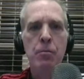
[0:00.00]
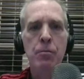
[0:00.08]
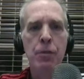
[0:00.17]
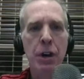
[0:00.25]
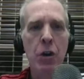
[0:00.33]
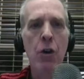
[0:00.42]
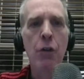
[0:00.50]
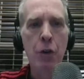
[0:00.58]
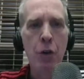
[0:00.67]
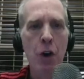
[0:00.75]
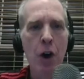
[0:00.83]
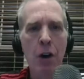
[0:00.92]
But
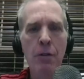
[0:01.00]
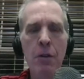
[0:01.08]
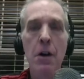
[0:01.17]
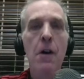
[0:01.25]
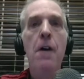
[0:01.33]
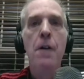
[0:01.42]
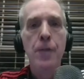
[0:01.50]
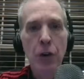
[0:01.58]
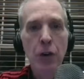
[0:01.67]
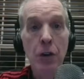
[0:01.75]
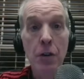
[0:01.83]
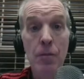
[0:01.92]
overall,
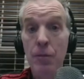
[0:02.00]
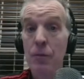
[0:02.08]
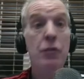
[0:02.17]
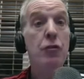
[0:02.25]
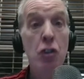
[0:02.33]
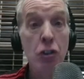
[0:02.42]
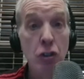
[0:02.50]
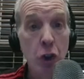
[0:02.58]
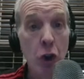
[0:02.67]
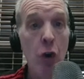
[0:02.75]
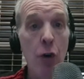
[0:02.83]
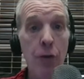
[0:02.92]
Fulham
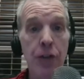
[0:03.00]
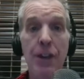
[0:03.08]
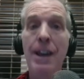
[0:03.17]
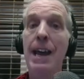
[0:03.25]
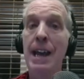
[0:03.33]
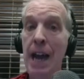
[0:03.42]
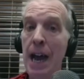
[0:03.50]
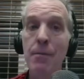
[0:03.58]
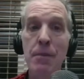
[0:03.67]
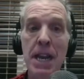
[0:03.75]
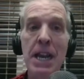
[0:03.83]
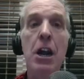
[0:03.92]
deserved, and I
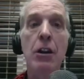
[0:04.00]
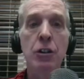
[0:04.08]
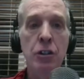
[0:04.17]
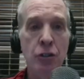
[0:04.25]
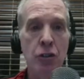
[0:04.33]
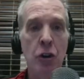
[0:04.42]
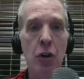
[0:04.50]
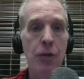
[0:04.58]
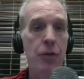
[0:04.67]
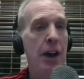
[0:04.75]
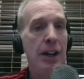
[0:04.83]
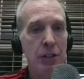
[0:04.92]
mean
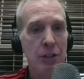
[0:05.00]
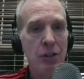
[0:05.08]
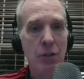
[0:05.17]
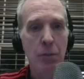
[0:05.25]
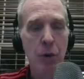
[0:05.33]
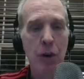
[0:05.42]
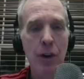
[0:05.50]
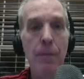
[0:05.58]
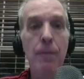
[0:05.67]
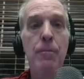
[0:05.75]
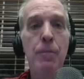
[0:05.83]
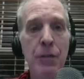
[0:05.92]
deserved, not just the point,
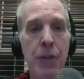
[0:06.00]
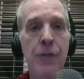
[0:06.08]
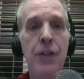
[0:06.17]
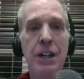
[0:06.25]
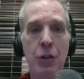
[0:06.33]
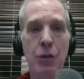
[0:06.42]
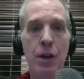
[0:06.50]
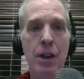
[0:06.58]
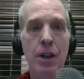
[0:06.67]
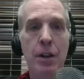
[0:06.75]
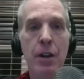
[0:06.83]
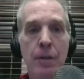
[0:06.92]
but the victory.
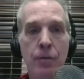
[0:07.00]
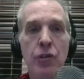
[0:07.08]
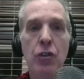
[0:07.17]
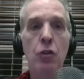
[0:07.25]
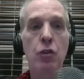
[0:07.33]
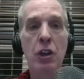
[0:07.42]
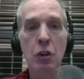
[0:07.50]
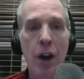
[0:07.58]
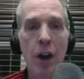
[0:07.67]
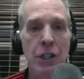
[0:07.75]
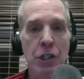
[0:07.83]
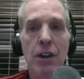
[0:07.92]
So
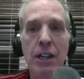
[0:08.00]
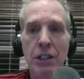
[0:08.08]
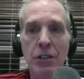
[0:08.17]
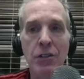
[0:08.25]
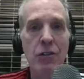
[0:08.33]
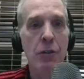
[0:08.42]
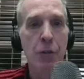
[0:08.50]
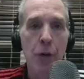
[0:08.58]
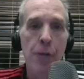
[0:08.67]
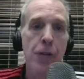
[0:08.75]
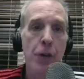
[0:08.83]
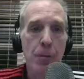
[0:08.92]
congratulations to
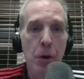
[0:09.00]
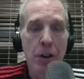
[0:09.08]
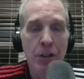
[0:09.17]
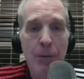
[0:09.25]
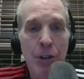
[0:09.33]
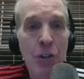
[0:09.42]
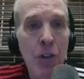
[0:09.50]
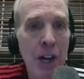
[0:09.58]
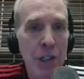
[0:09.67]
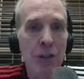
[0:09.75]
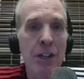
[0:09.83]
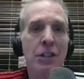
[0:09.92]
Fulham Football Club.
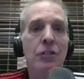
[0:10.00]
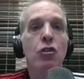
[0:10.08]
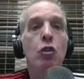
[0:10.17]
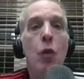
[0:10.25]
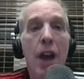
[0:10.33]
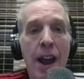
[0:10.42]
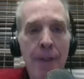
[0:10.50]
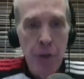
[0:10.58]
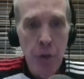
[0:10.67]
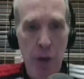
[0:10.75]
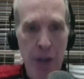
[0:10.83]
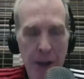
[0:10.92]
Congratulations to
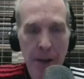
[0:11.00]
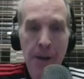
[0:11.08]
everyone